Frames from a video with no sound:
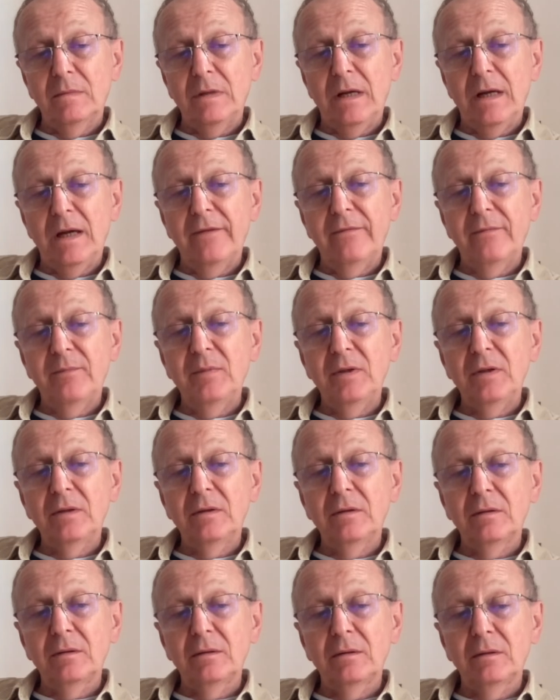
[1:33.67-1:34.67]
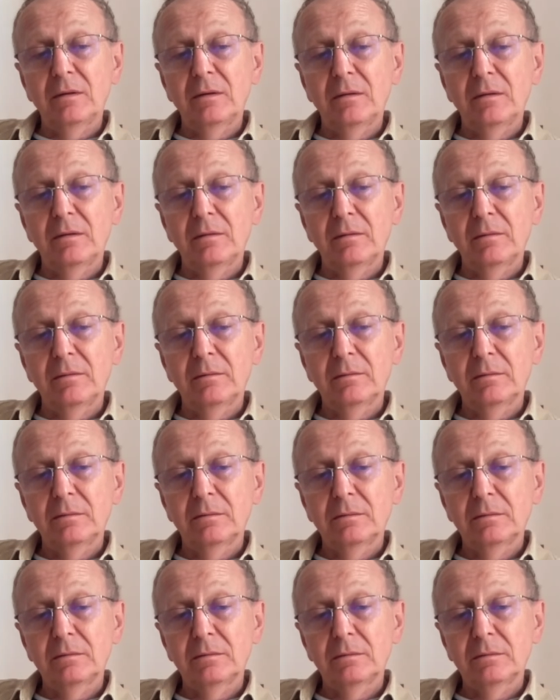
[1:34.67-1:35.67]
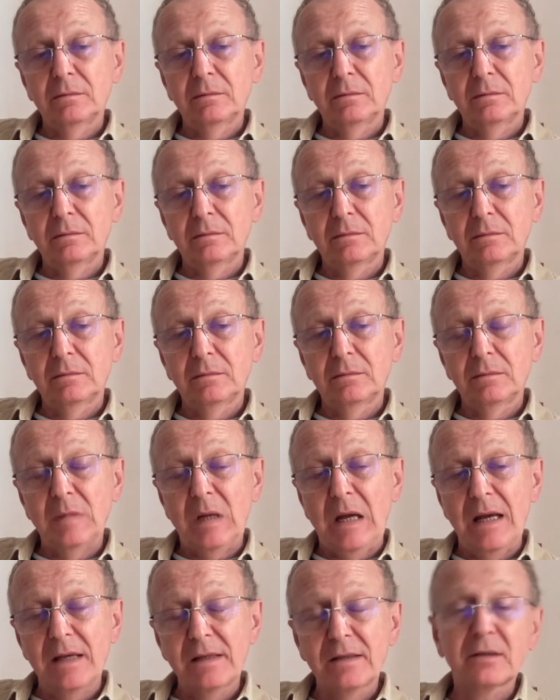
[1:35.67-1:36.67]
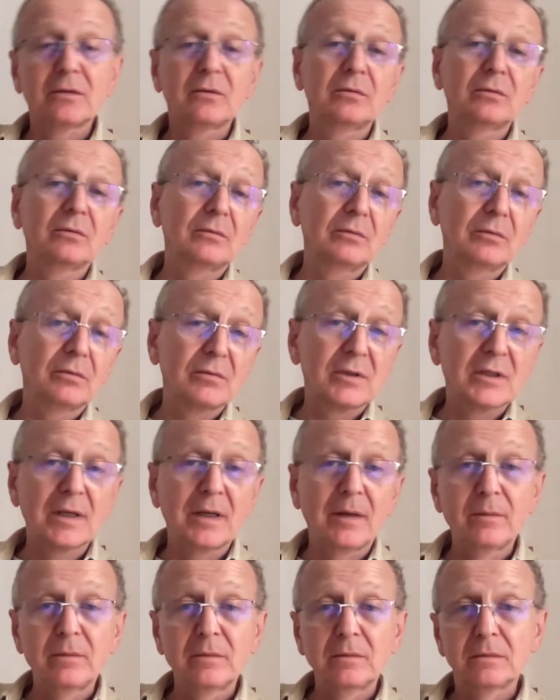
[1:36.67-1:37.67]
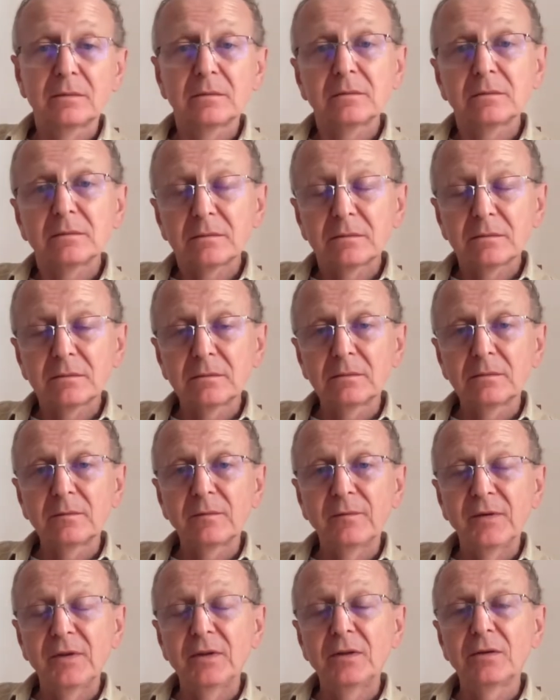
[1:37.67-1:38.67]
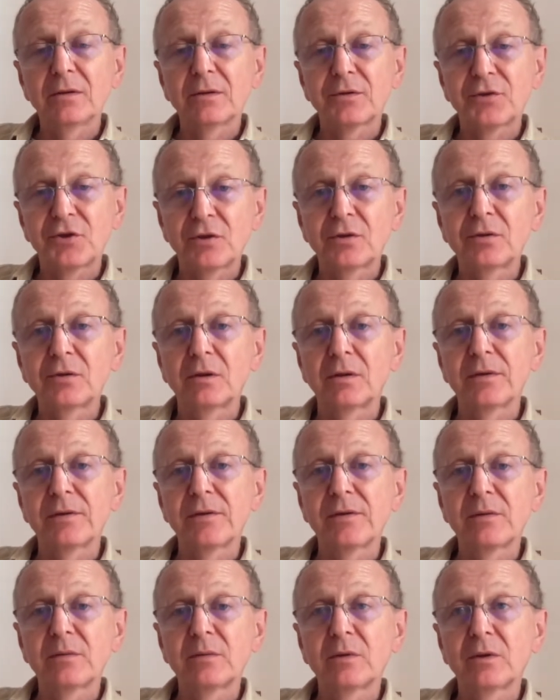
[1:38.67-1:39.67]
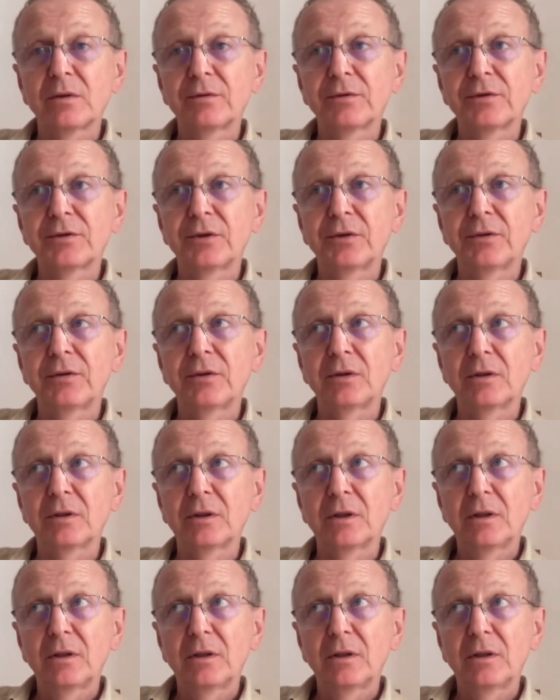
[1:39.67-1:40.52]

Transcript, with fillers: I've been uh, asked to do some video journalism concerning